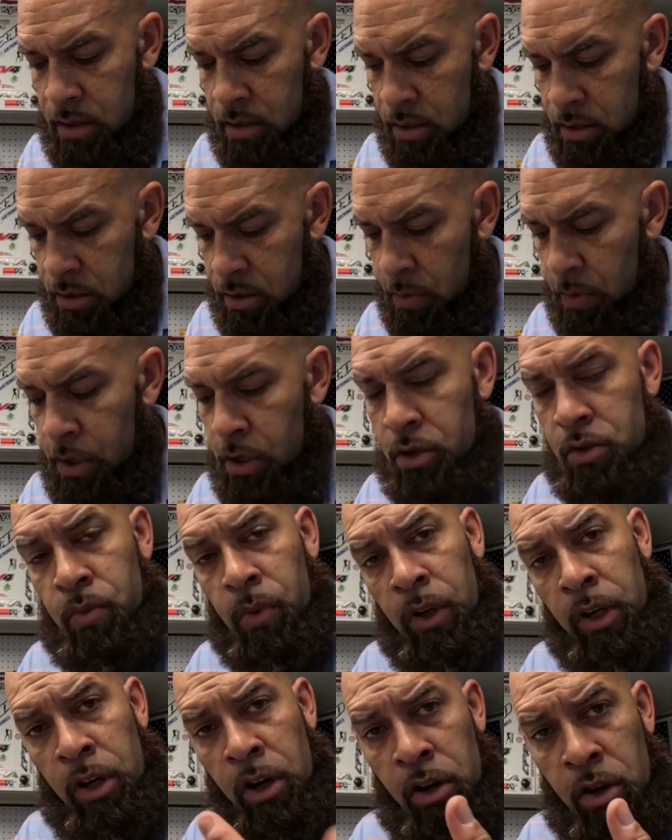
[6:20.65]
So we used
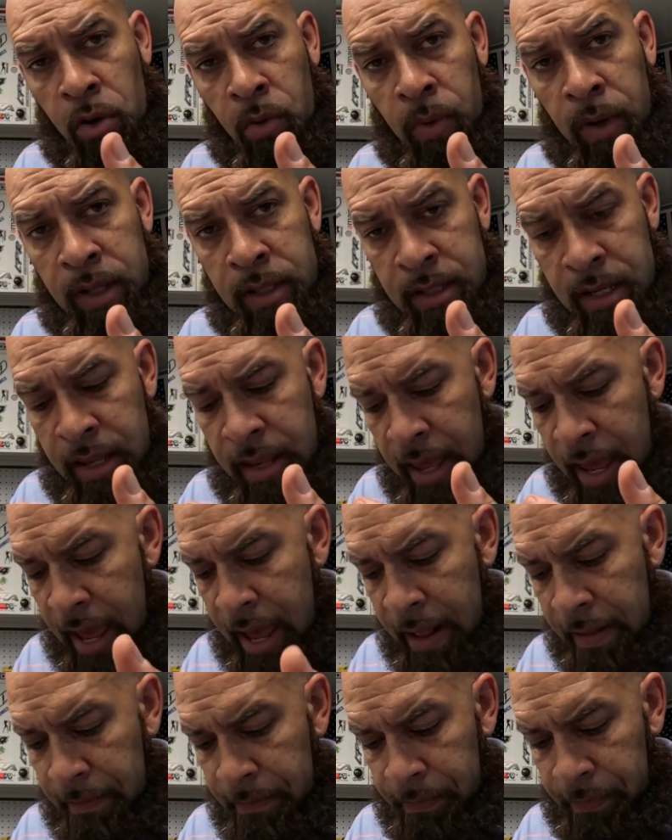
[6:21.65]
one of the new ones in
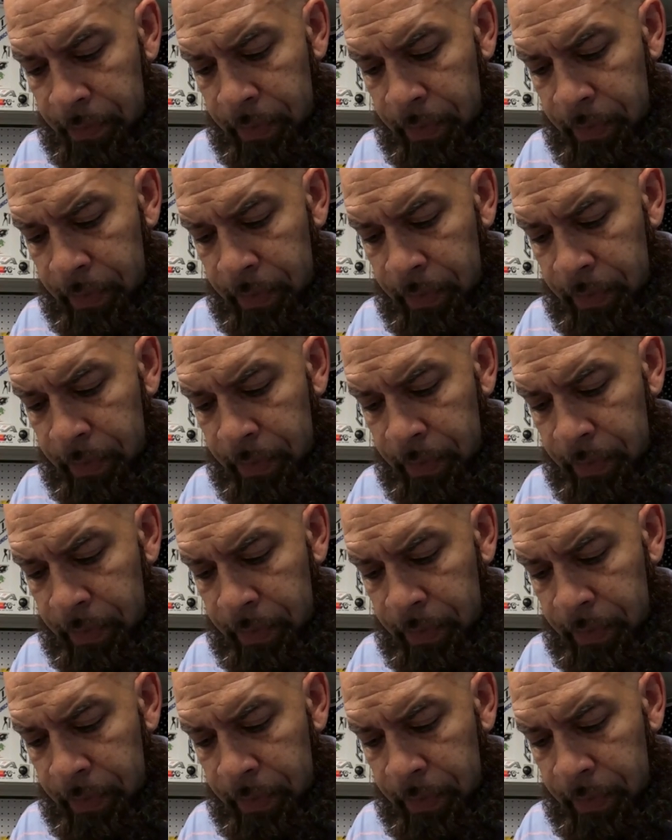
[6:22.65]
that,